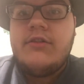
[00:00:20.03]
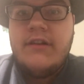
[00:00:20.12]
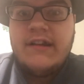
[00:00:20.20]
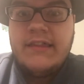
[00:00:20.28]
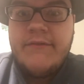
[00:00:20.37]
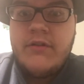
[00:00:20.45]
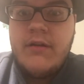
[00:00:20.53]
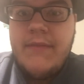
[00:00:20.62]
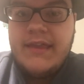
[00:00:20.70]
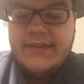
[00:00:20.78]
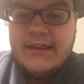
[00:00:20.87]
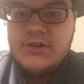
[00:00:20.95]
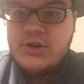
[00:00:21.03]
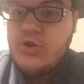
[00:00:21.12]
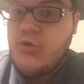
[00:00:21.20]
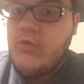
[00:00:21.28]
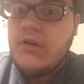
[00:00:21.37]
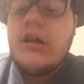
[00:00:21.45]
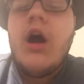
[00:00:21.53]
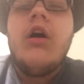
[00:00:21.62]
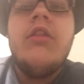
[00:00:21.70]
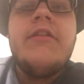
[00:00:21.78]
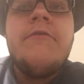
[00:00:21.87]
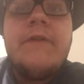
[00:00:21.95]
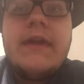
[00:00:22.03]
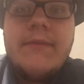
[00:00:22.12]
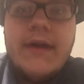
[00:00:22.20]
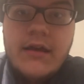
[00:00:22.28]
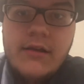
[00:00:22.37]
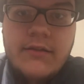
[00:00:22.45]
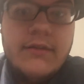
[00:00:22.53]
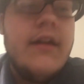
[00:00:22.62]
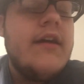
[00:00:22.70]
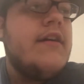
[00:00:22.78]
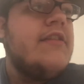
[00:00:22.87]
to deliver a message toward all the females